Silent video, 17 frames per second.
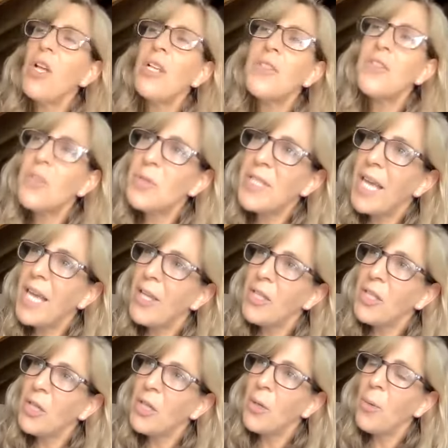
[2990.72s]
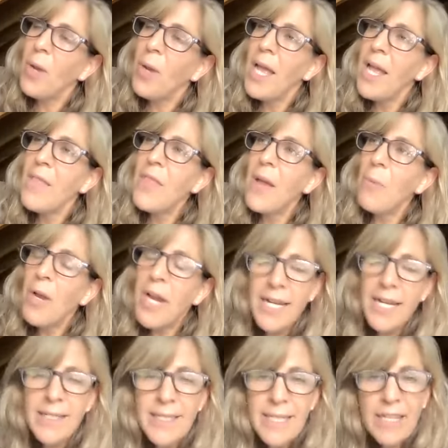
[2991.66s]
also tell you that
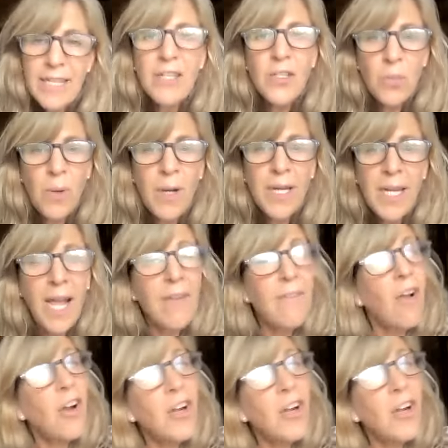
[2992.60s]
when I did the 20, I've